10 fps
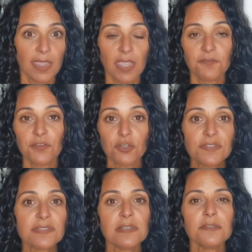If you're
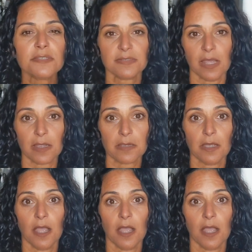still stuck